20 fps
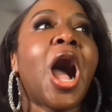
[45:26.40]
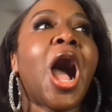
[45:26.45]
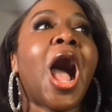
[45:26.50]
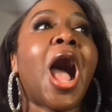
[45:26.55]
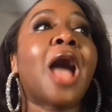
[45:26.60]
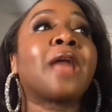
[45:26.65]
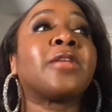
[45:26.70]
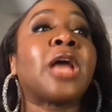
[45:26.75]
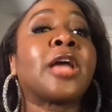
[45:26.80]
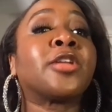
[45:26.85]

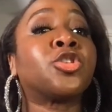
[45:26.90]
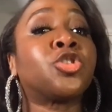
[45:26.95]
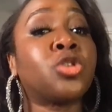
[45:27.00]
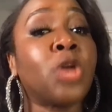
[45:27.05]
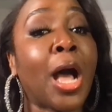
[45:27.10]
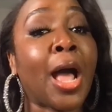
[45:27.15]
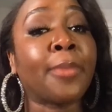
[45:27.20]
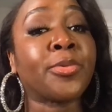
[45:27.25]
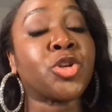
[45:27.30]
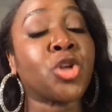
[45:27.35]
I,
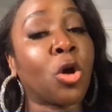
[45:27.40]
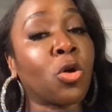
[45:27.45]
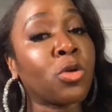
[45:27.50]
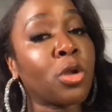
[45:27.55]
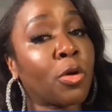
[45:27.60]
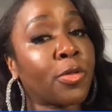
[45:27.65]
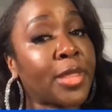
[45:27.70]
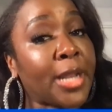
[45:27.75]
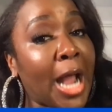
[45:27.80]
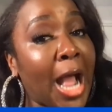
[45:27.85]
I, I don't
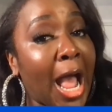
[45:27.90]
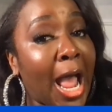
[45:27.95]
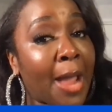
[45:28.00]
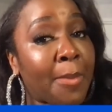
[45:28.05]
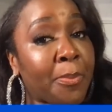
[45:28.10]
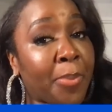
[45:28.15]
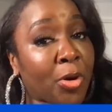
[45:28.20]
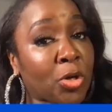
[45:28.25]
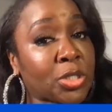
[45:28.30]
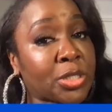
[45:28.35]
know that
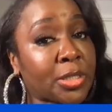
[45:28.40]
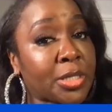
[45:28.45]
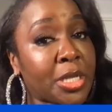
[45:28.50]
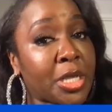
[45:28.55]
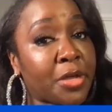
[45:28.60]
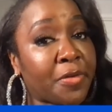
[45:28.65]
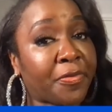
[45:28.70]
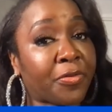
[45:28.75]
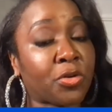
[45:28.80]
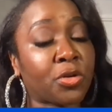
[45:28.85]
I'm personally
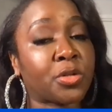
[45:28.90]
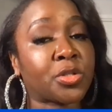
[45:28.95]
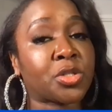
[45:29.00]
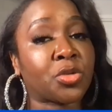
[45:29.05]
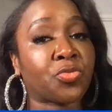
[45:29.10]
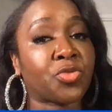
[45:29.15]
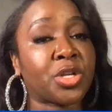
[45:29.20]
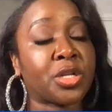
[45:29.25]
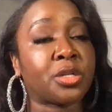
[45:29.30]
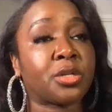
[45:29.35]
here for a
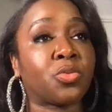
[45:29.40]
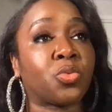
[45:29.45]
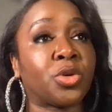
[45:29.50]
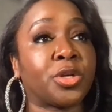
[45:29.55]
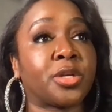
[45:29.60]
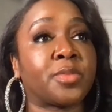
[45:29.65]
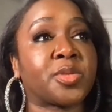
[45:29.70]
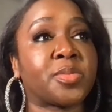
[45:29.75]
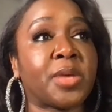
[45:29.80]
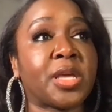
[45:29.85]
Serena
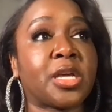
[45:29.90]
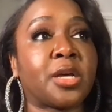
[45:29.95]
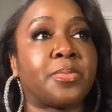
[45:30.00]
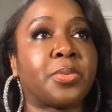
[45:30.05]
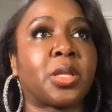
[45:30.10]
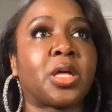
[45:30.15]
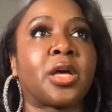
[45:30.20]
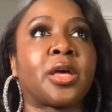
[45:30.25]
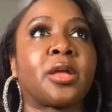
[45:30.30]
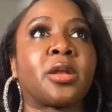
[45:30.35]
Williams makeup
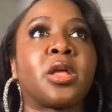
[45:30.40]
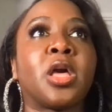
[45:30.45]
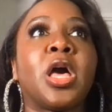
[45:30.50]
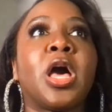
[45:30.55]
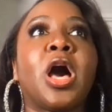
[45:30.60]
line.